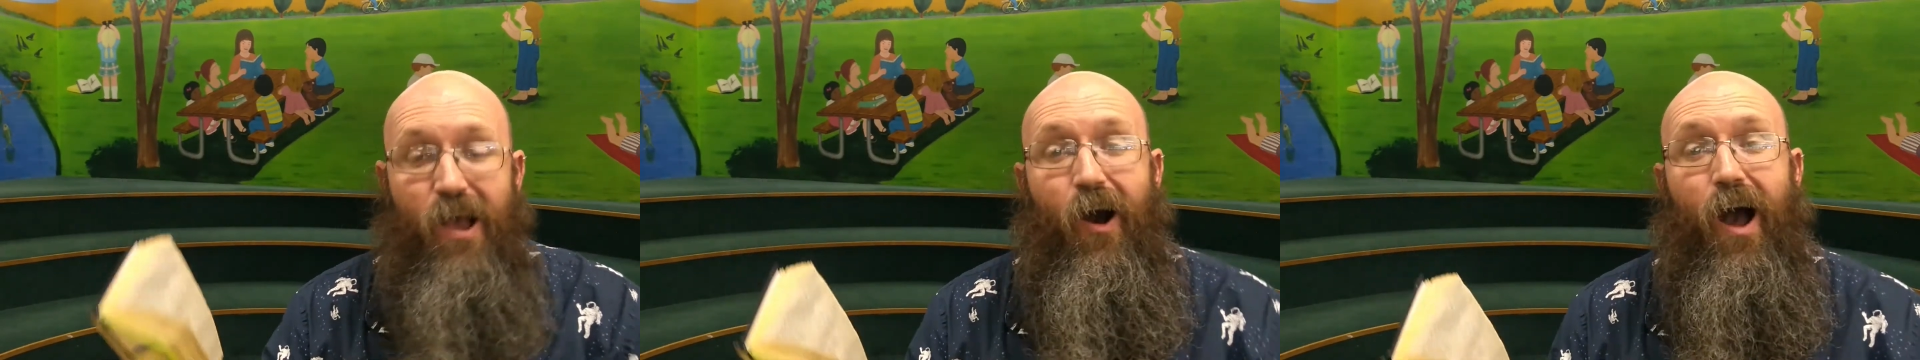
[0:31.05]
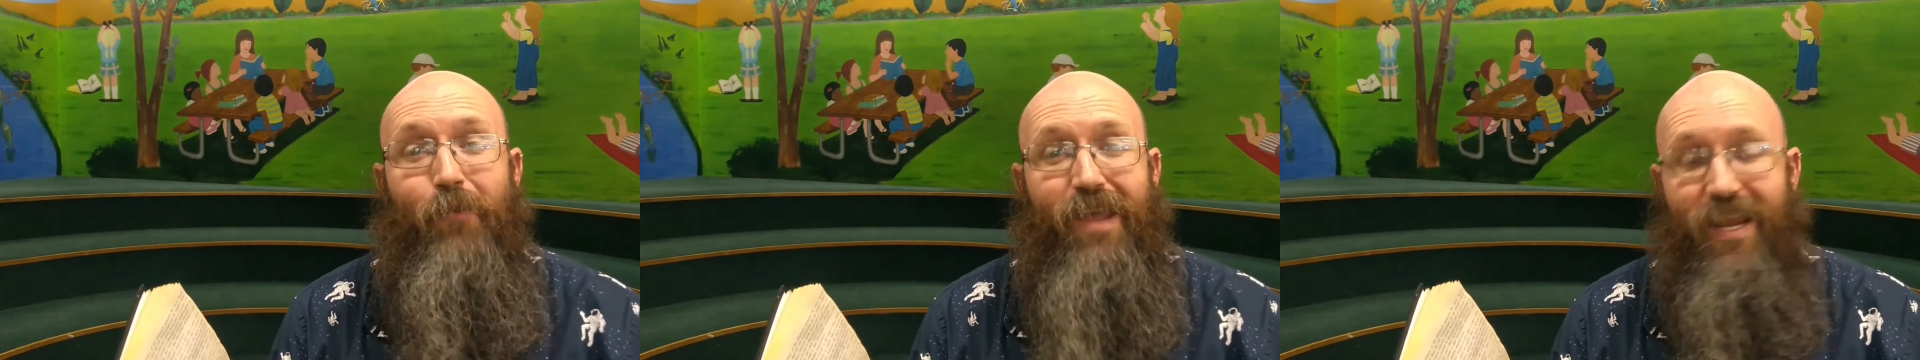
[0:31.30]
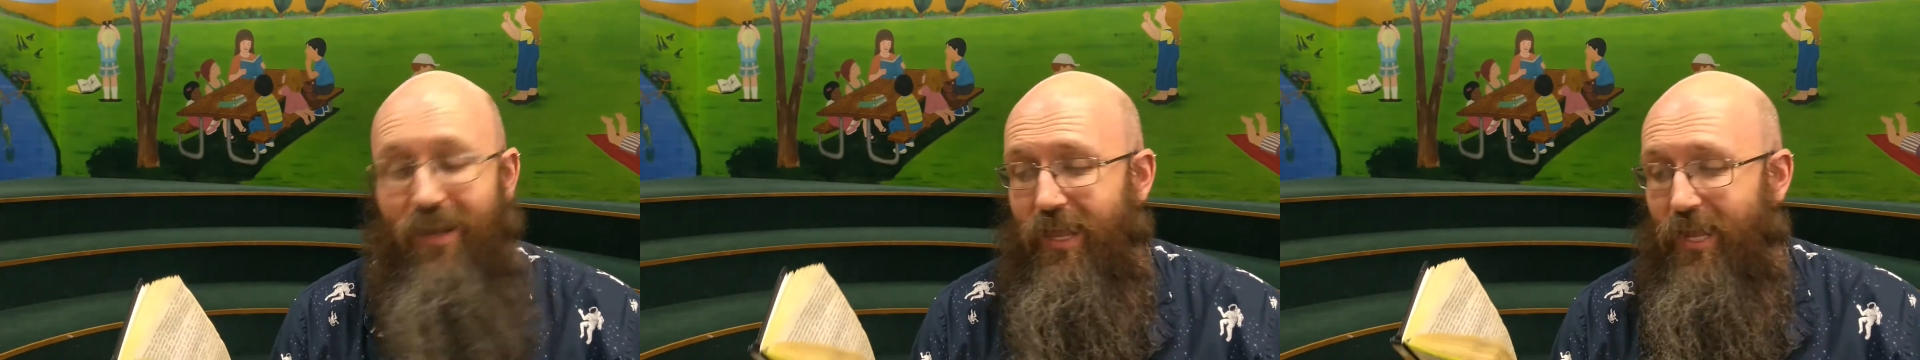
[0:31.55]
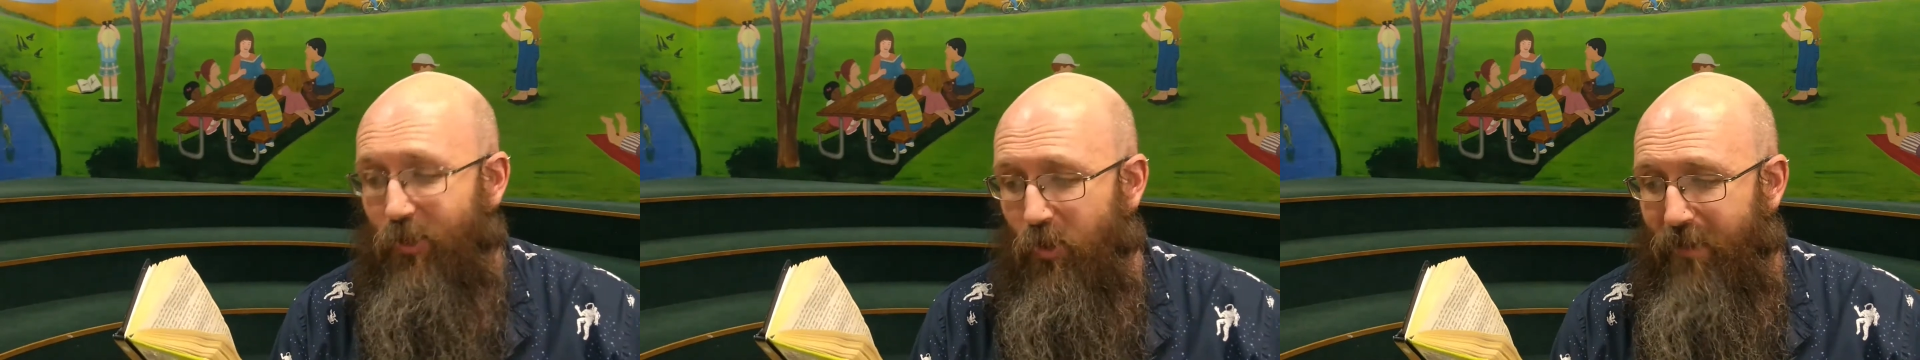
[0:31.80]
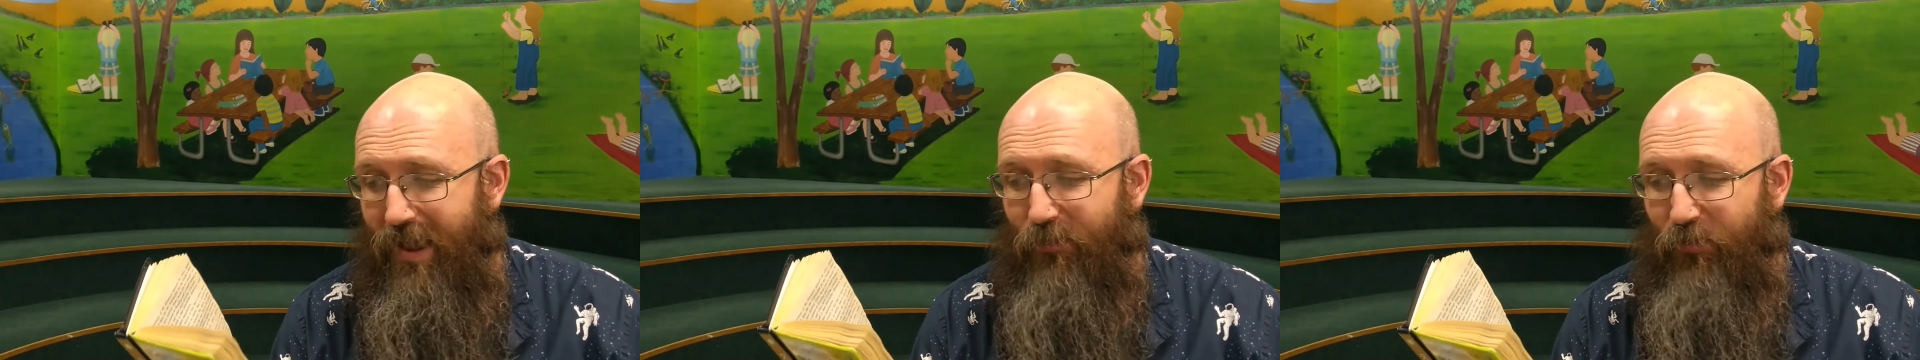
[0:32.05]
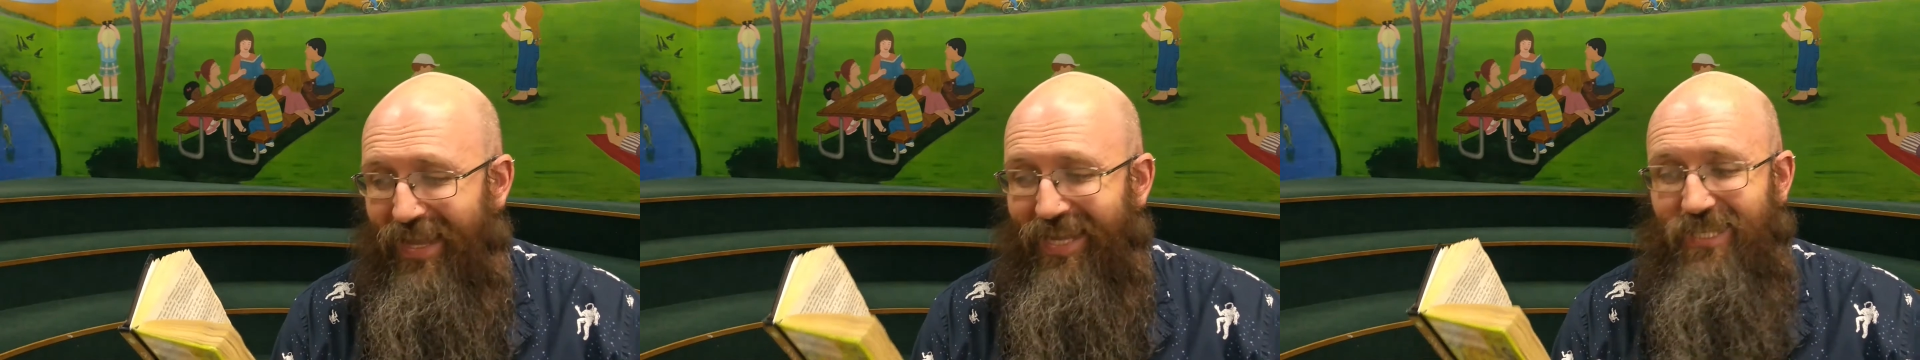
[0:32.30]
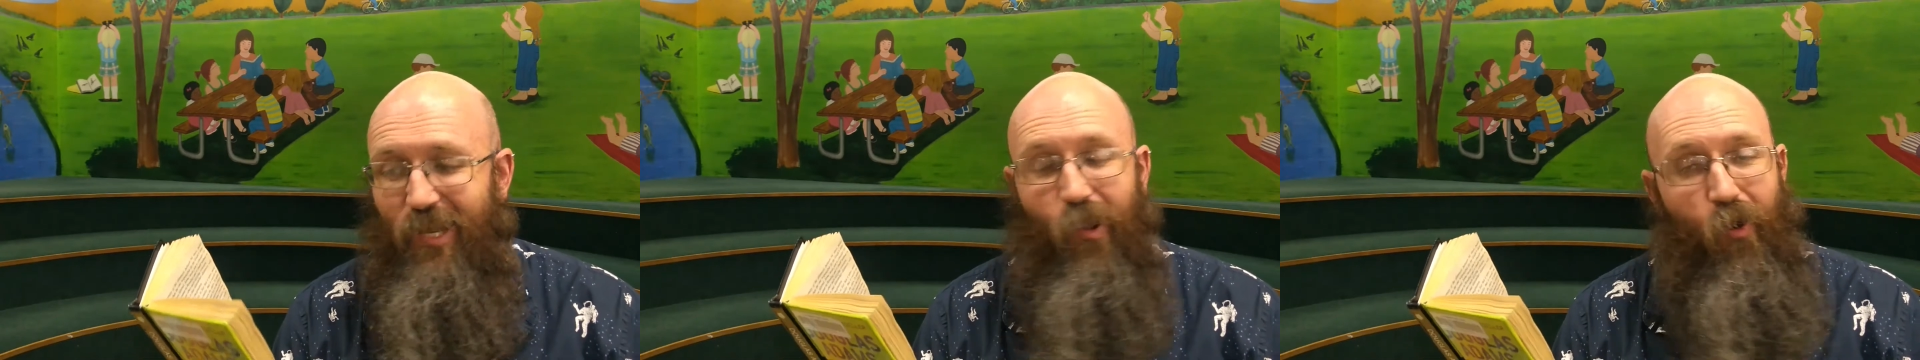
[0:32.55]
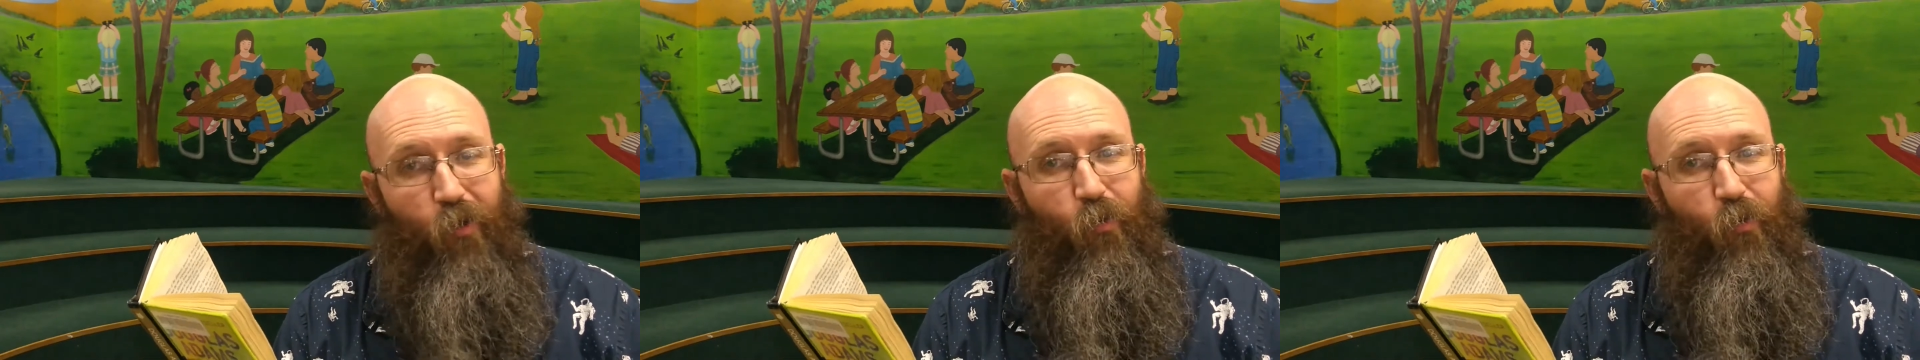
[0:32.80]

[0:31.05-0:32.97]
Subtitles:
I mean, you may think it's a long